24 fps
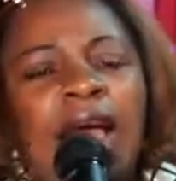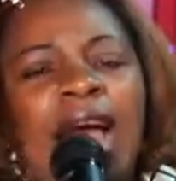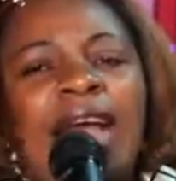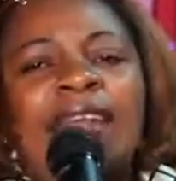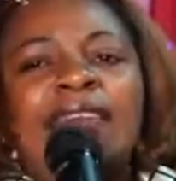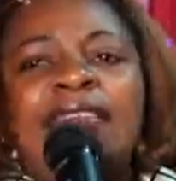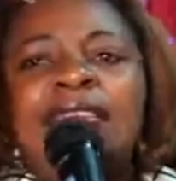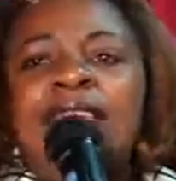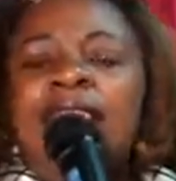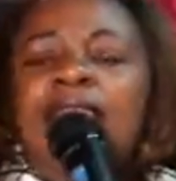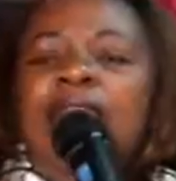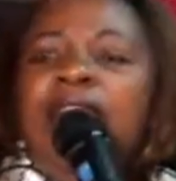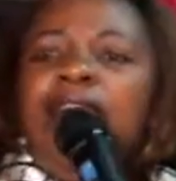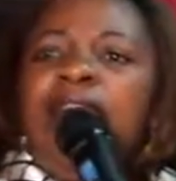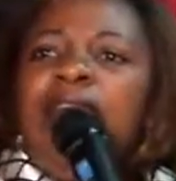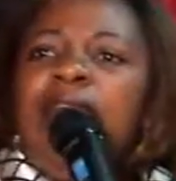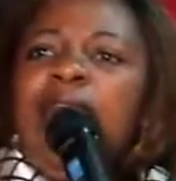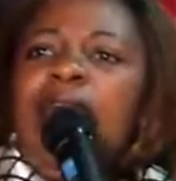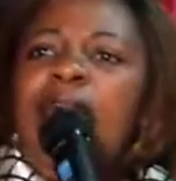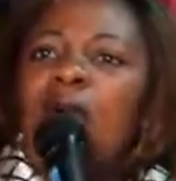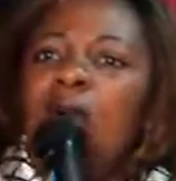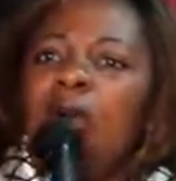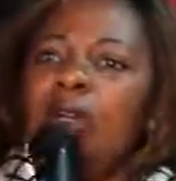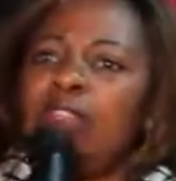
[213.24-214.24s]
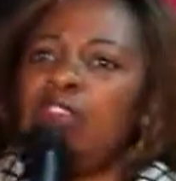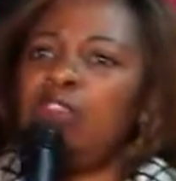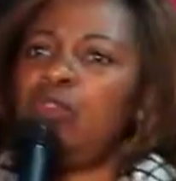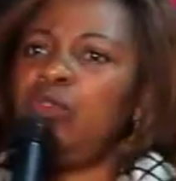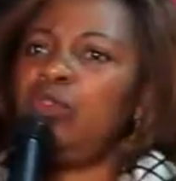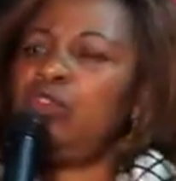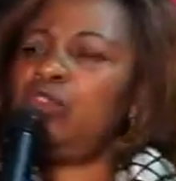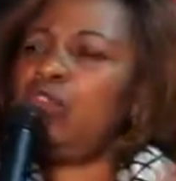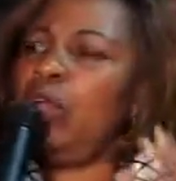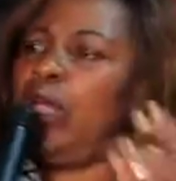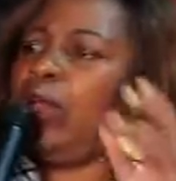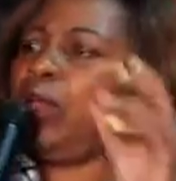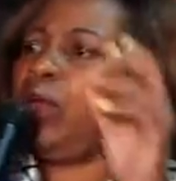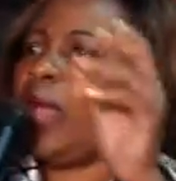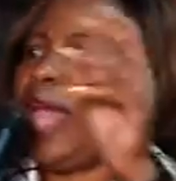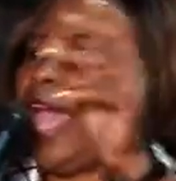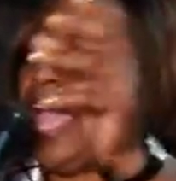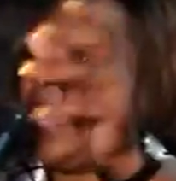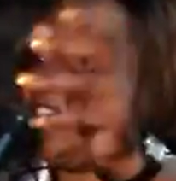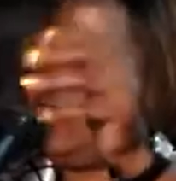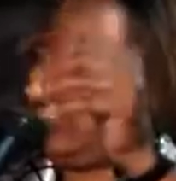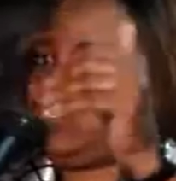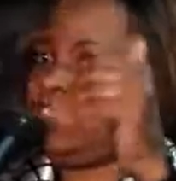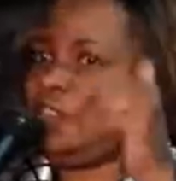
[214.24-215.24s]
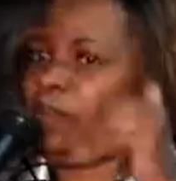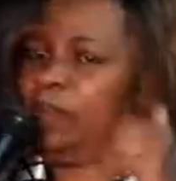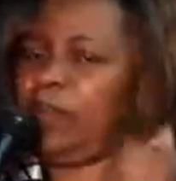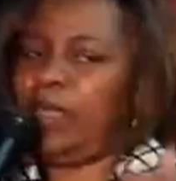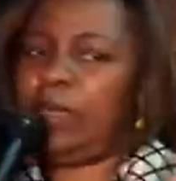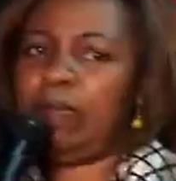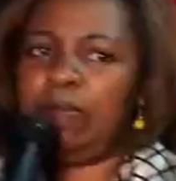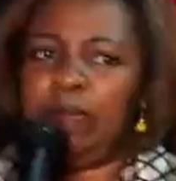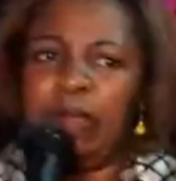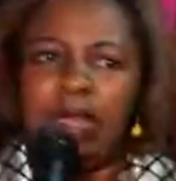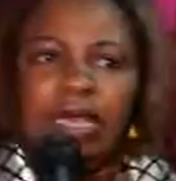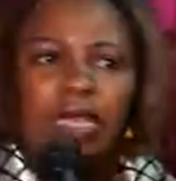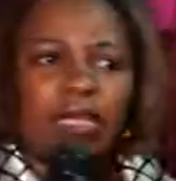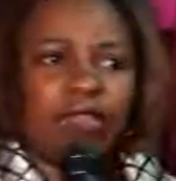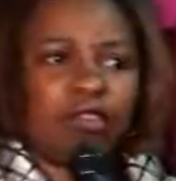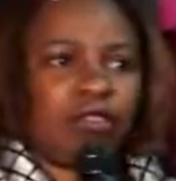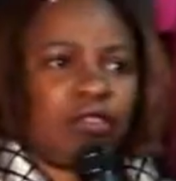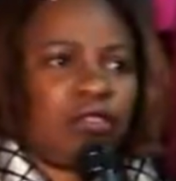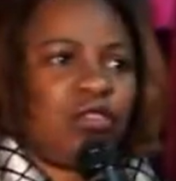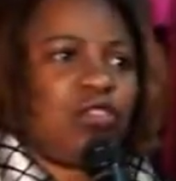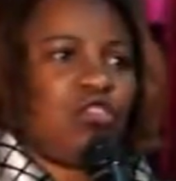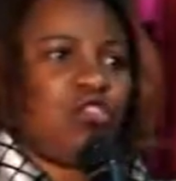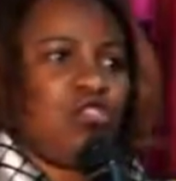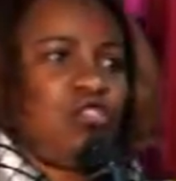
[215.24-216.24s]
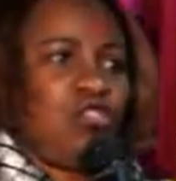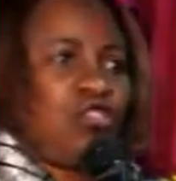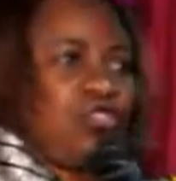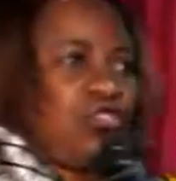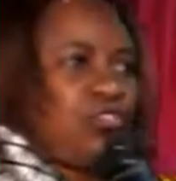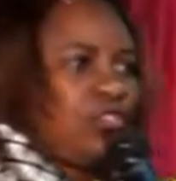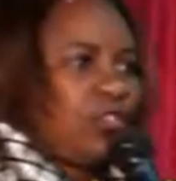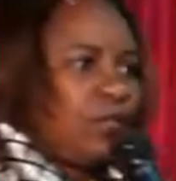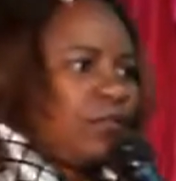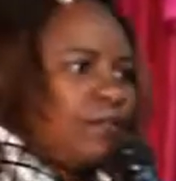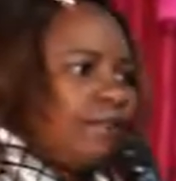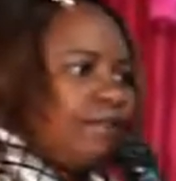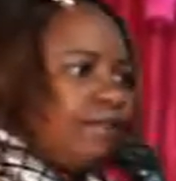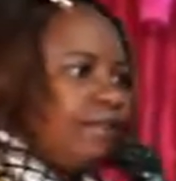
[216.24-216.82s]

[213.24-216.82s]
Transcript: at 11 hours. Who's going to usher people into the church?